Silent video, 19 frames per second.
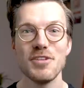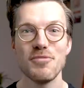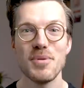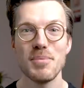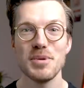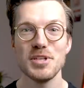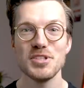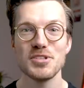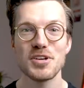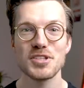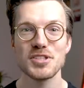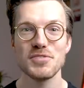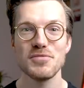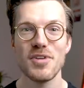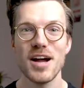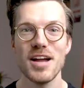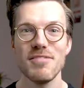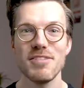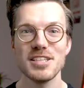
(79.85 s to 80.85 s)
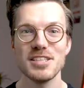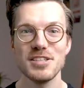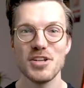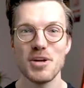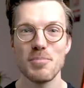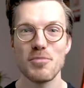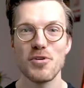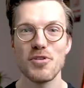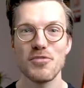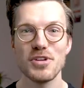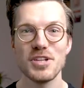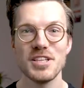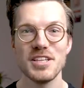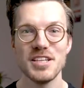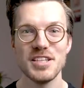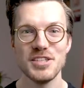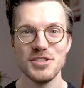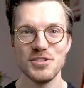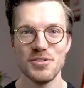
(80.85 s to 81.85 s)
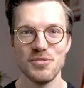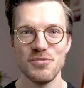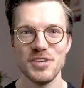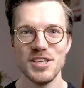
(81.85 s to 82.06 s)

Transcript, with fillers: The Fitbit Charge 5 has a number of additional